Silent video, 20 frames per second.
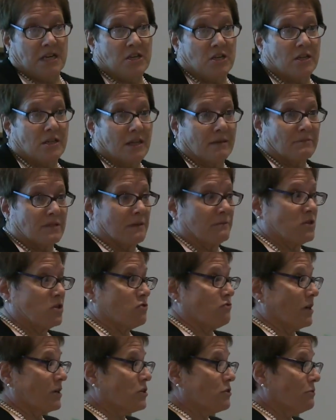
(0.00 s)
teaching them
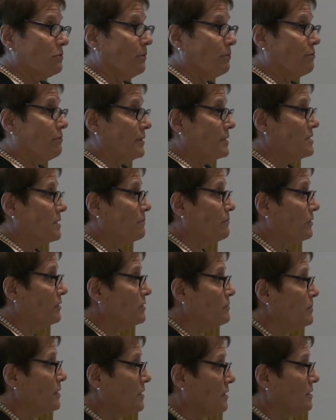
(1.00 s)
some structural
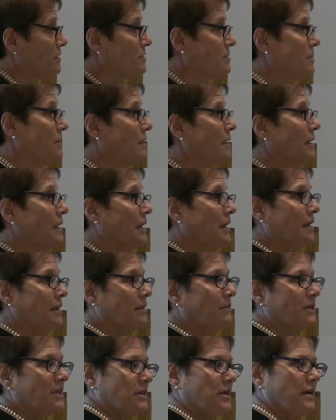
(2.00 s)
principles because the,
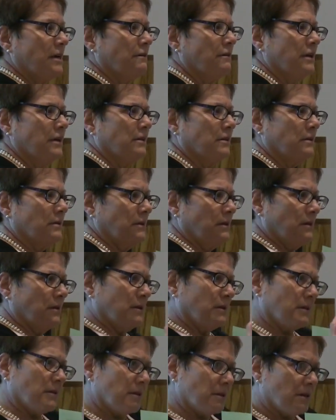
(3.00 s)
the material,
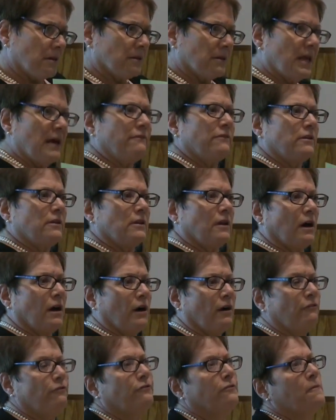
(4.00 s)
the, the level
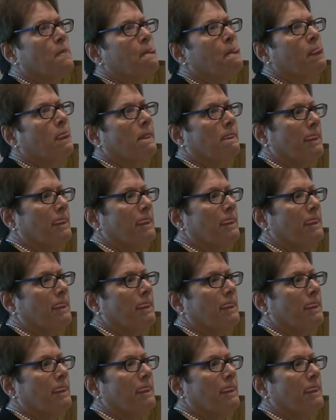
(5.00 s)
of